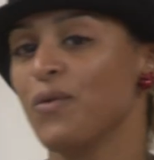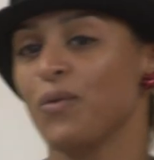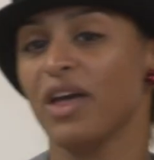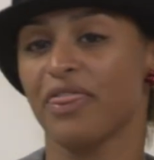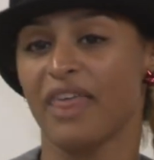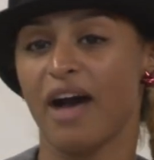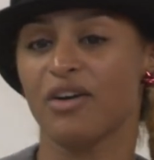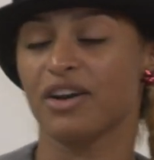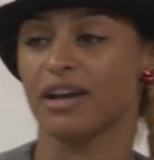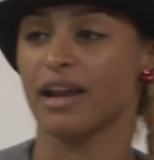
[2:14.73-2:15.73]

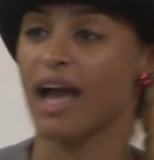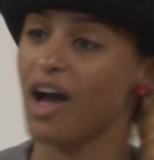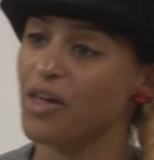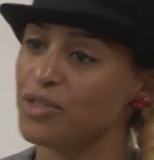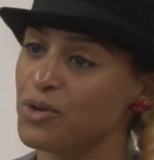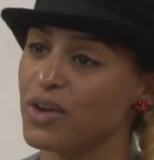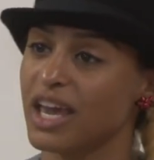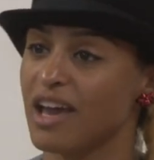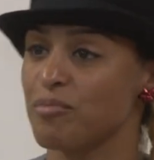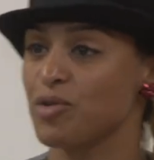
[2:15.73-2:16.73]
Without good health, you
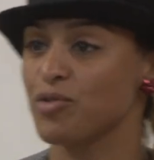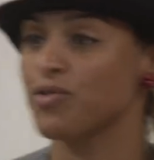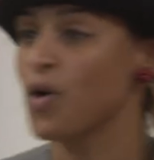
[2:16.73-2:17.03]
can't move